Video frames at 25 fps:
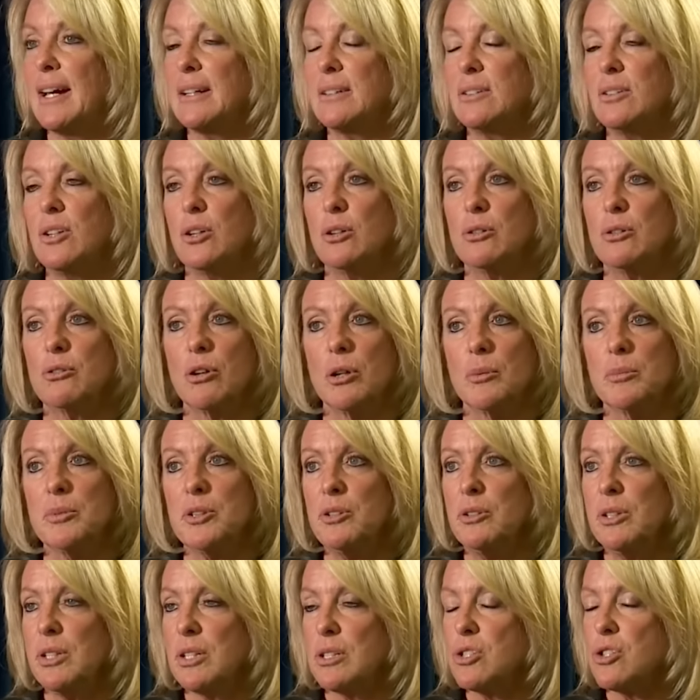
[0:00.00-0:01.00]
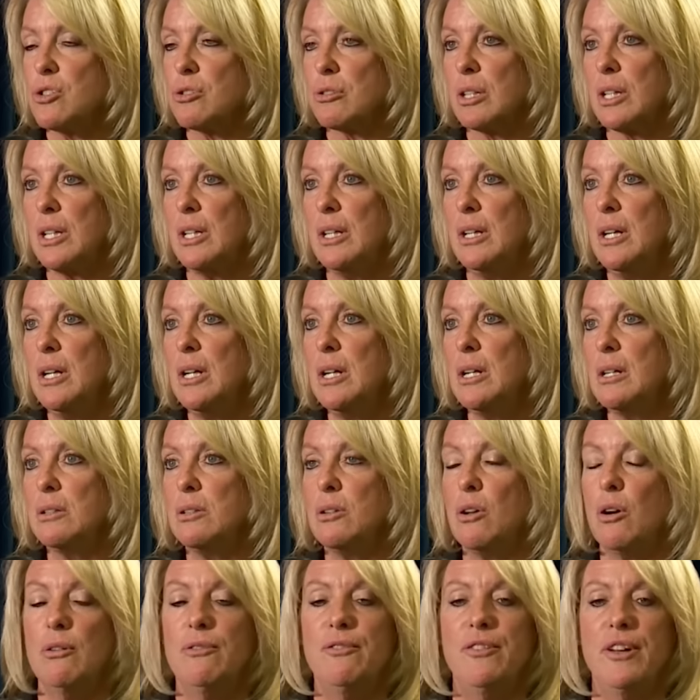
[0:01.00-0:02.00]
She had no criminal history,
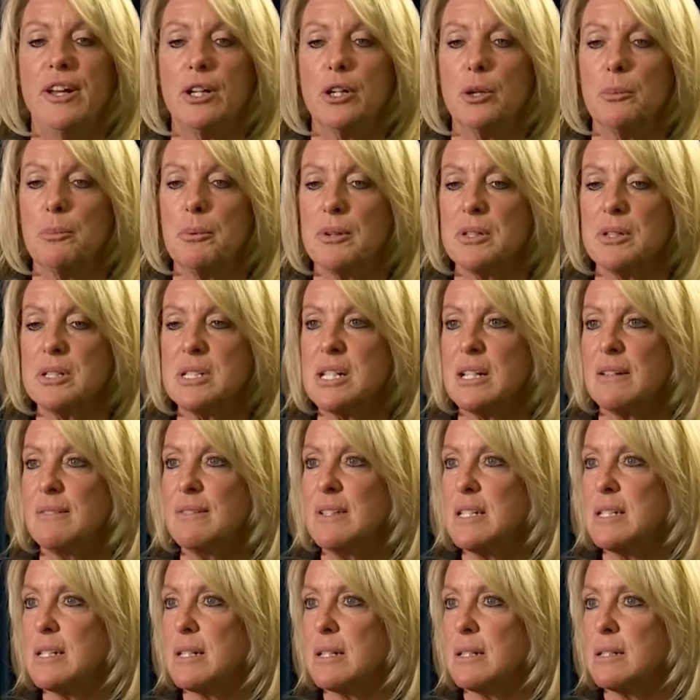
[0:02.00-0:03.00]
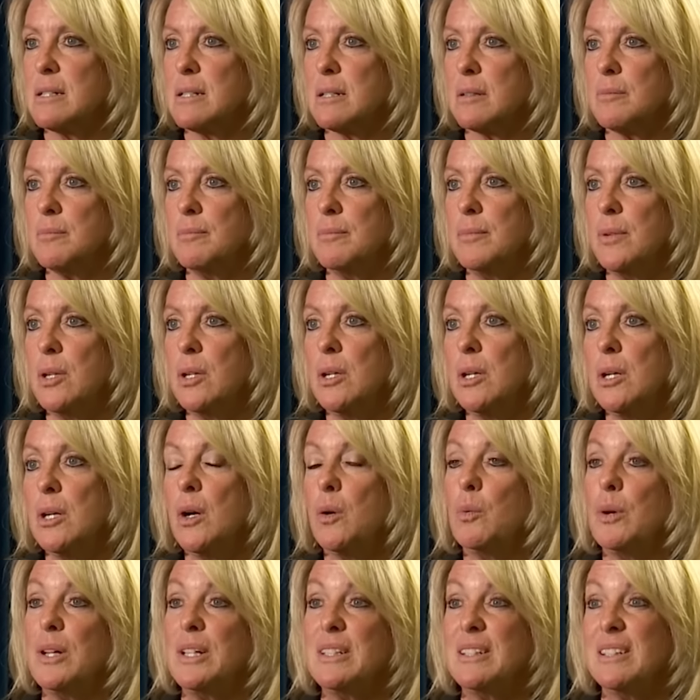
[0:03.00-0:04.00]
no fingerprints in the system.
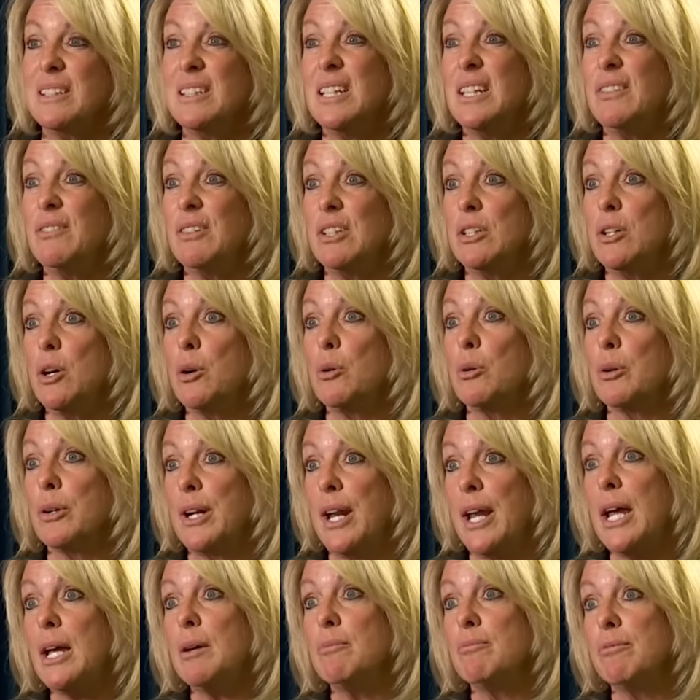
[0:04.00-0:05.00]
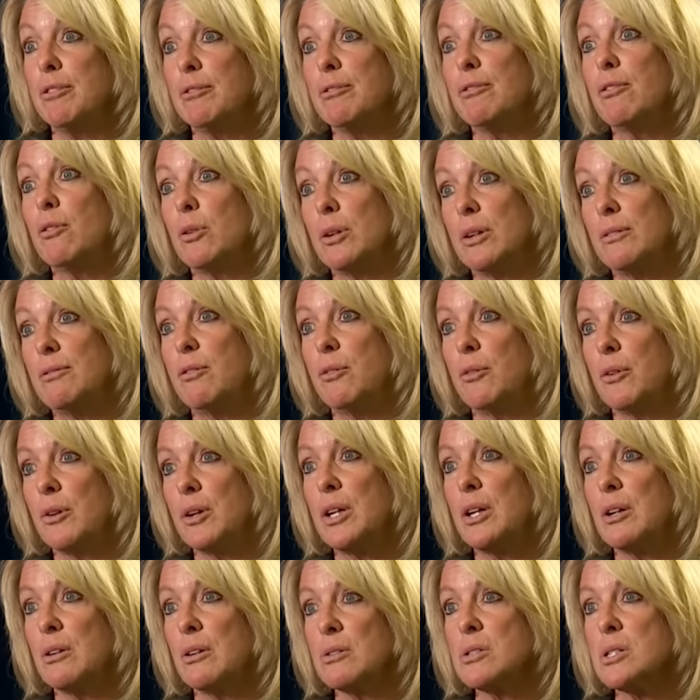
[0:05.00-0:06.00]
We didn't even know her name for
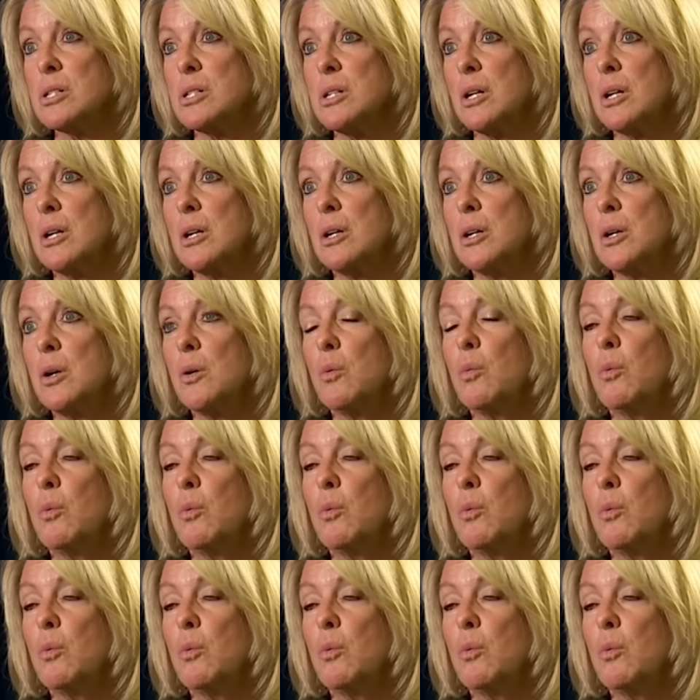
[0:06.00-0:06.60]
44 years.